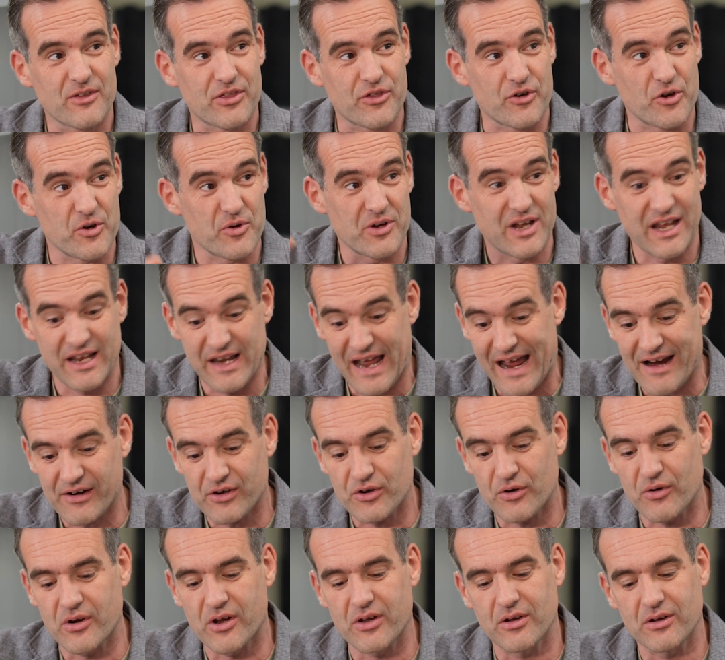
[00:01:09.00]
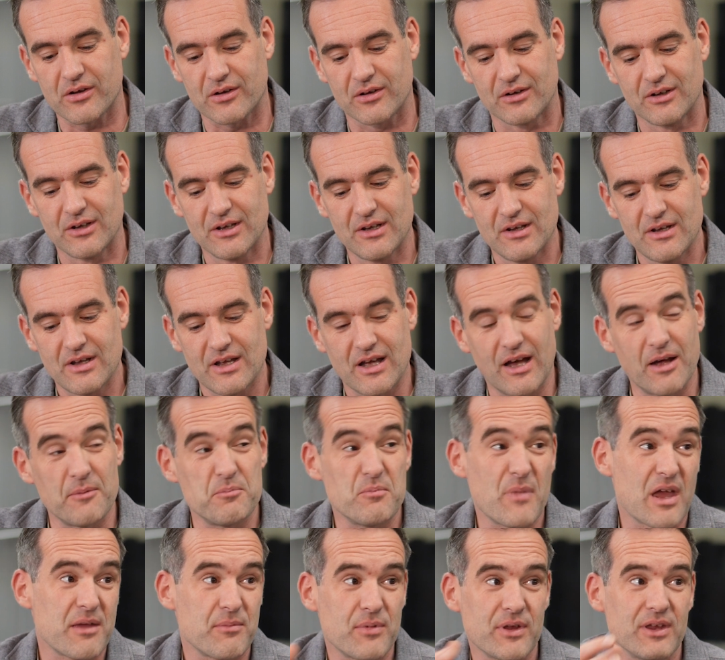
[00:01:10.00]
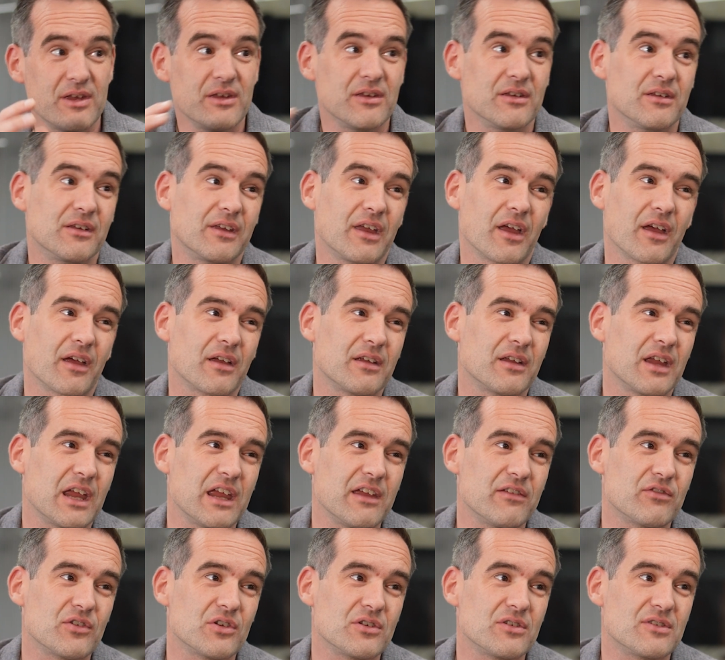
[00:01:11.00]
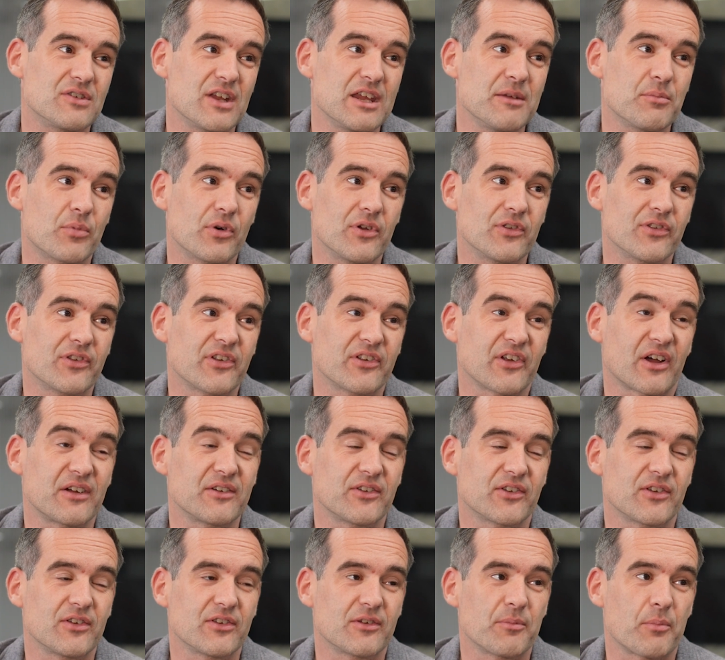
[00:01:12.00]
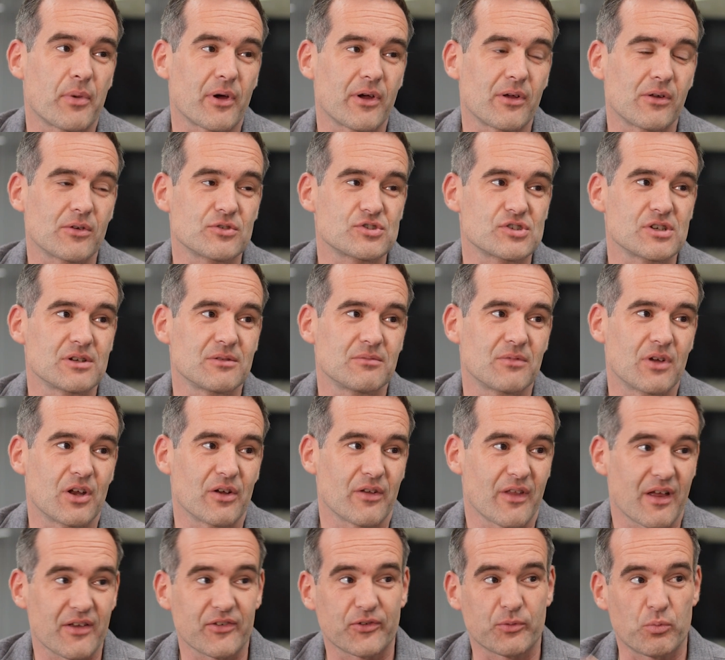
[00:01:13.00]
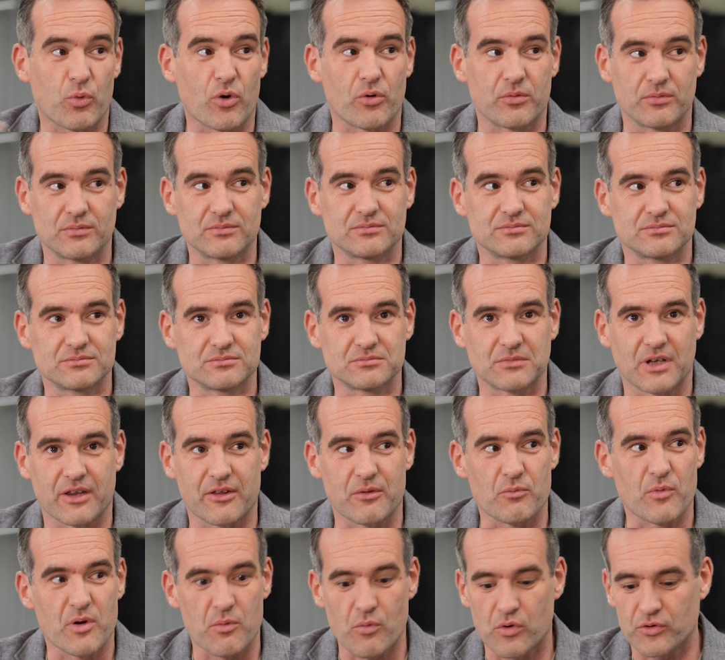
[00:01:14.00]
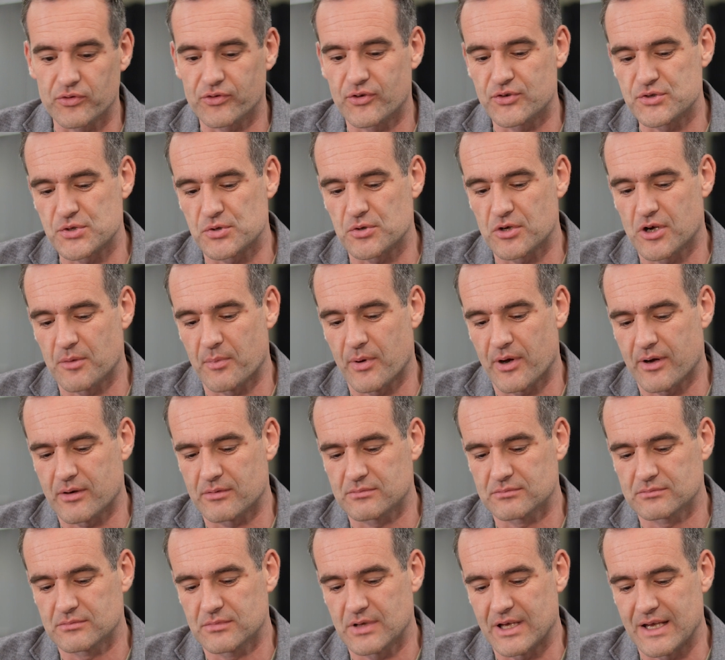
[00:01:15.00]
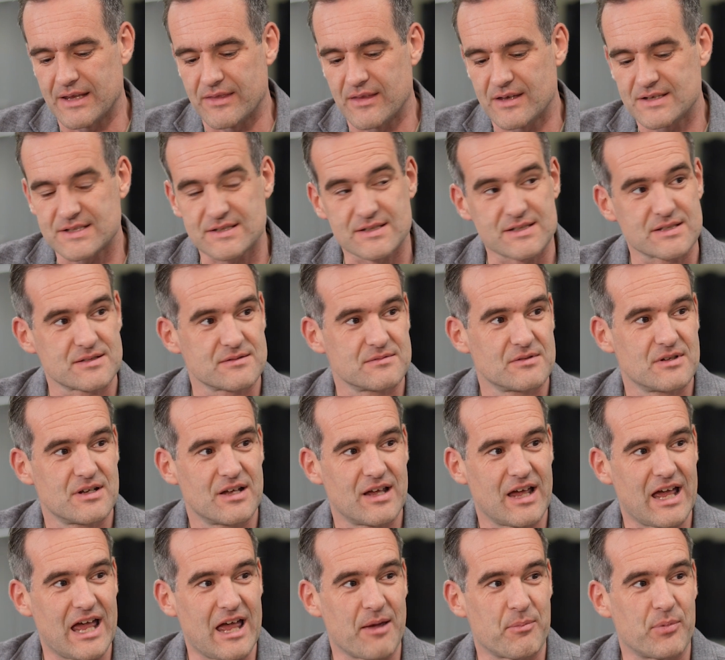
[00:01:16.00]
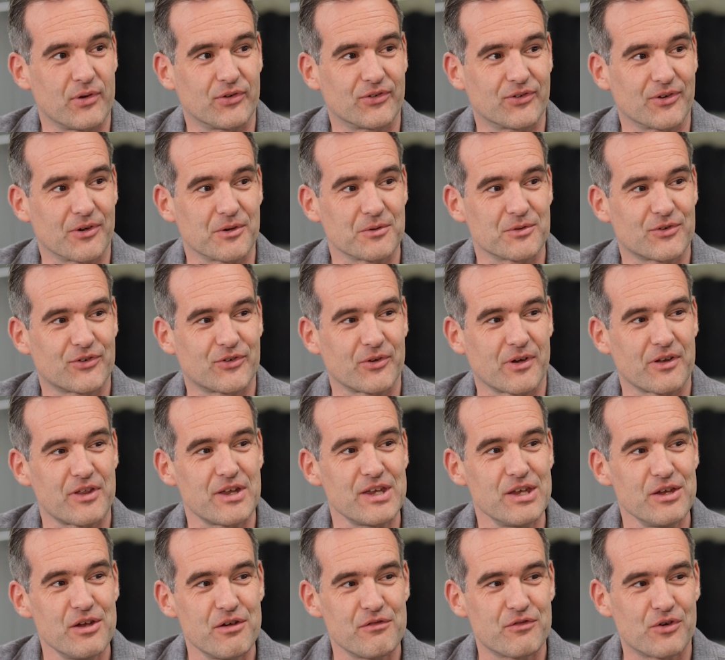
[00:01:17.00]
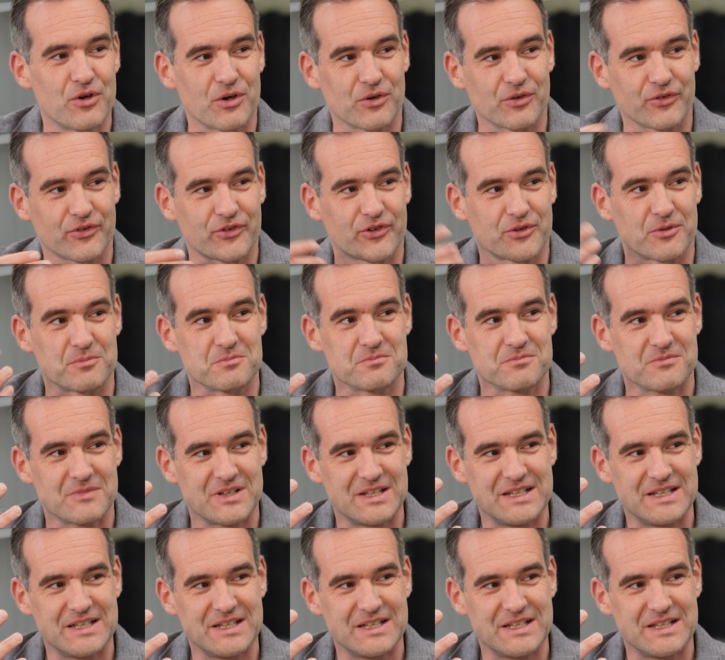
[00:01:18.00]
in aggregate and maybe get even deeper insights into biology? That's what I think we want to talk about in this episode. So I think you've got some